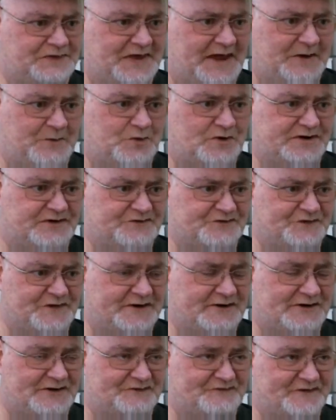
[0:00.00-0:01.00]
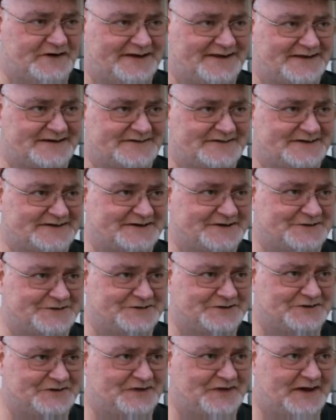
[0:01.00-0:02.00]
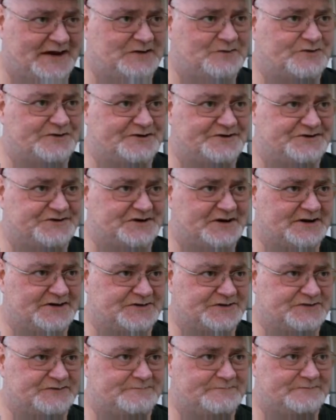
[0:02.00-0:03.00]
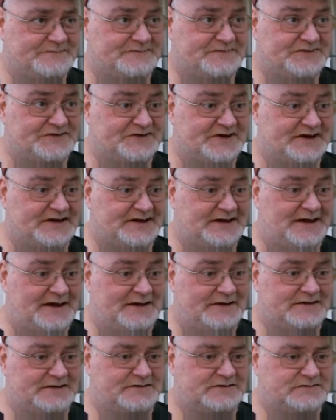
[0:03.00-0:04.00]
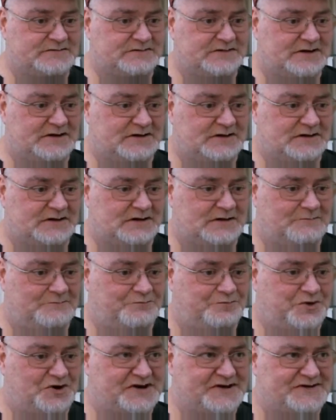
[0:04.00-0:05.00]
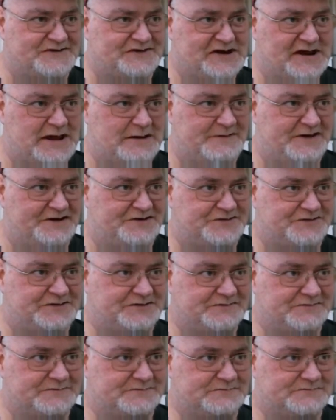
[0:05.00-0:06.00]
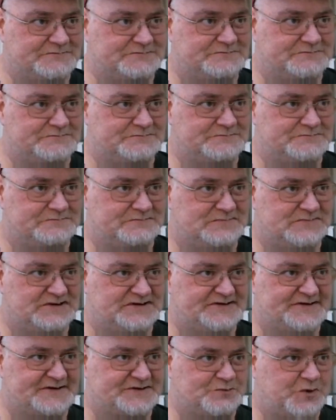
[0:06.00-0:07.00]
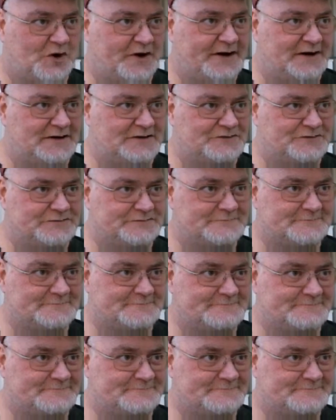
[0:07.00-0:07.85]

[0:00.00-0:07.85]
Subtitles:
they wouldn't verify the signature. They would just say, yeah, book is damaged, 6.0,